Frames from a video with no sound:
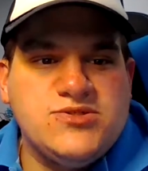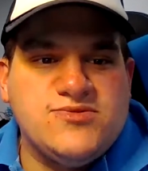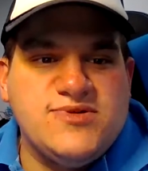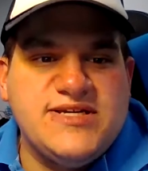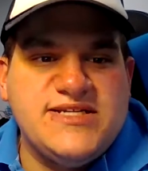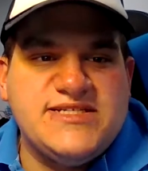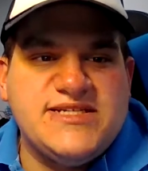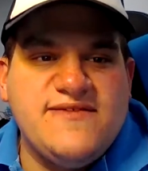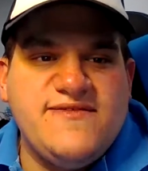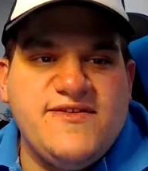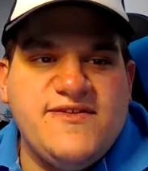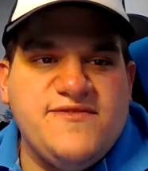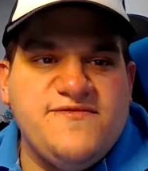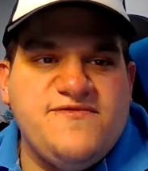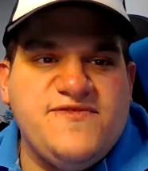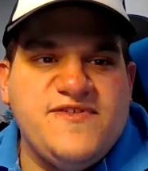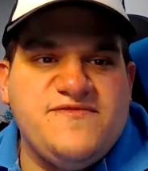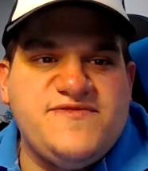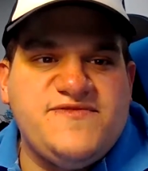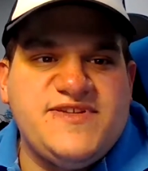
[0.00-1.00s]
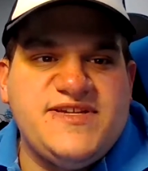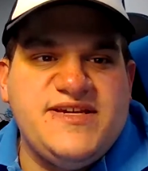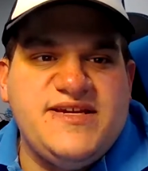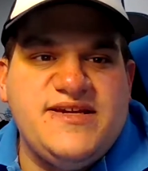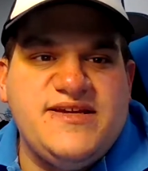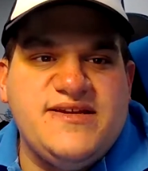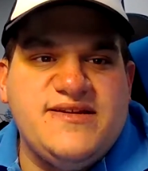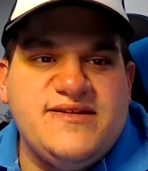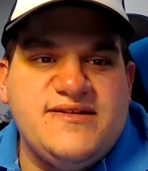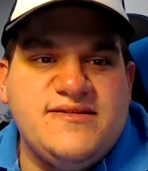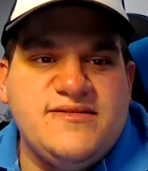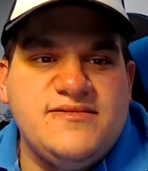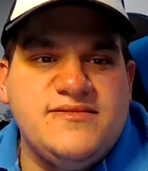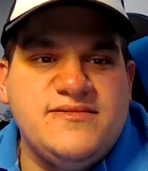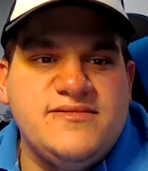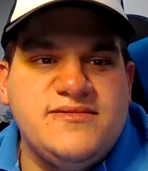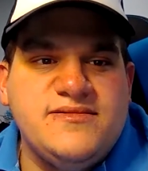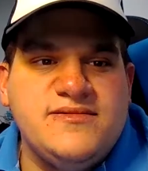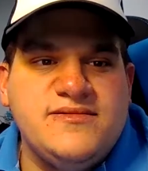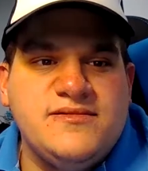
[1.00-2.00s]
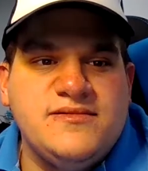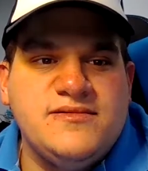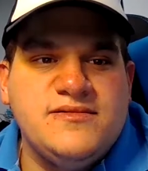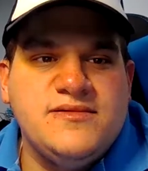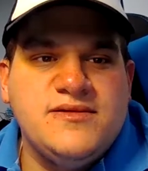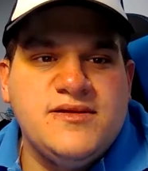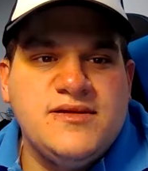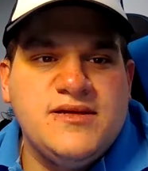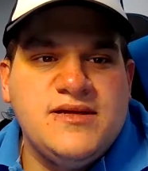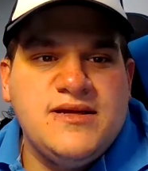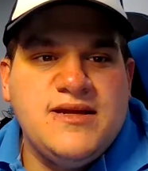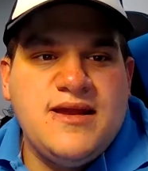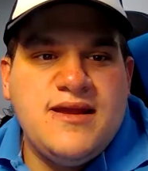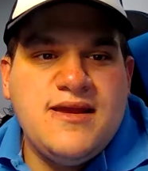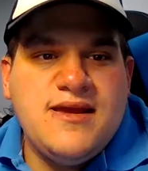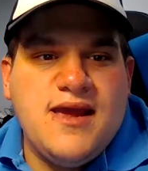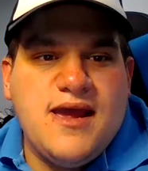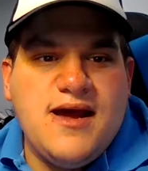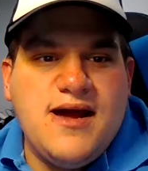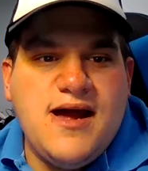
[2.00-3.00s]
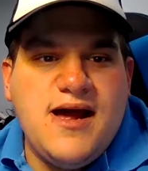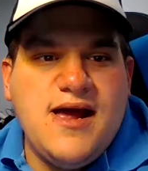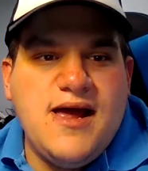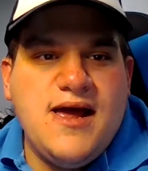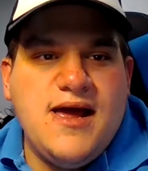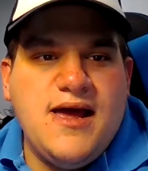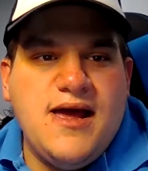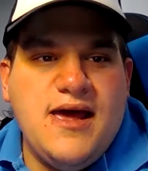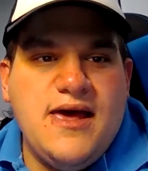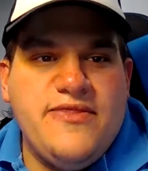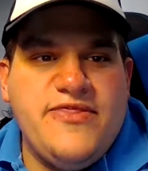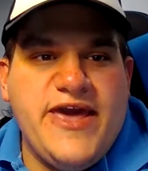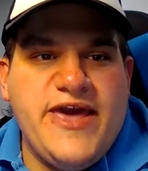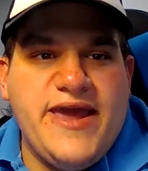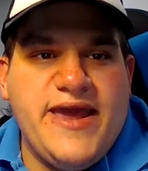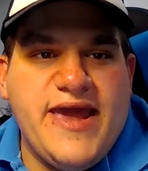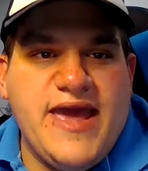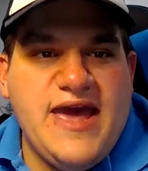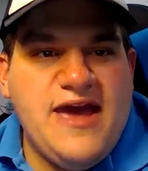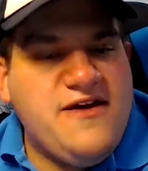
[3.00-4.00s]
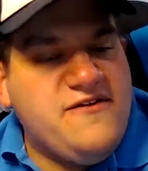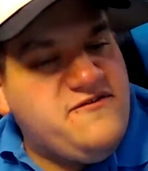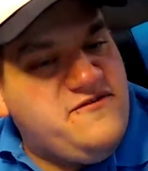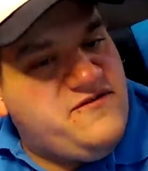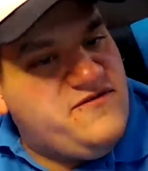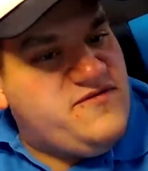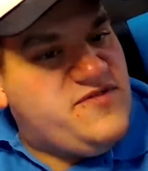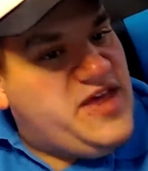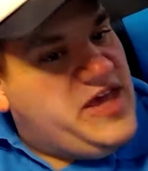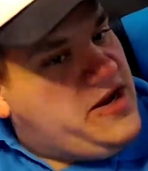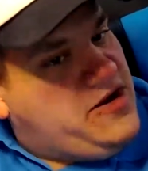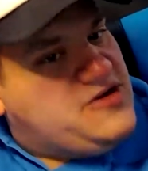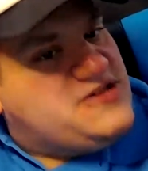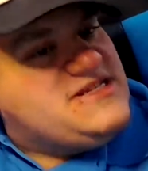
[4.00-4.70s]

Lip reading: 27-15. They